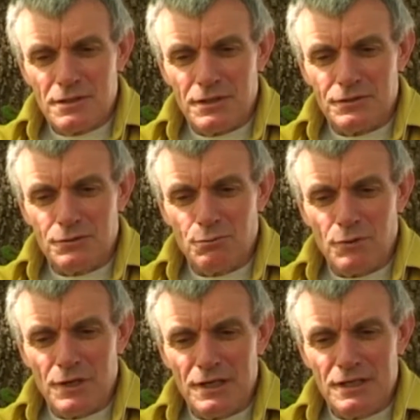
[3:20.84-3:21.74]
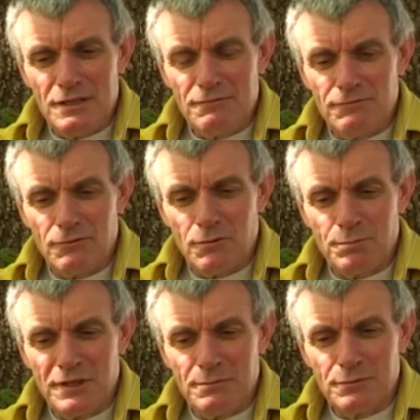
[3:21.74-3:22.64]
it's a way for
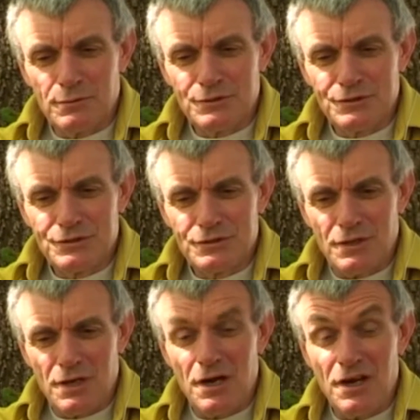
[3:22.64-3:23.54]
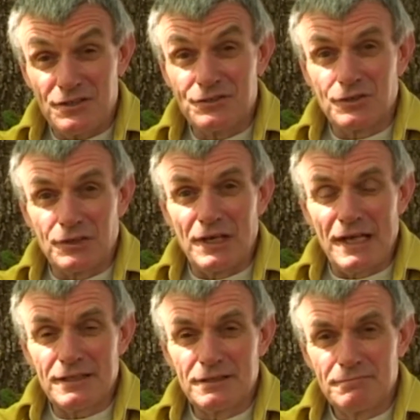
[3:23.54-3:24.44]
people's hearts to
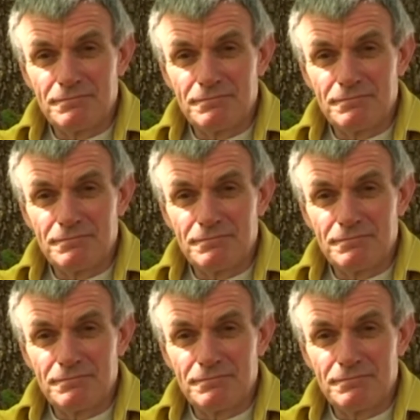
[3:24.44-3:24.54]
connect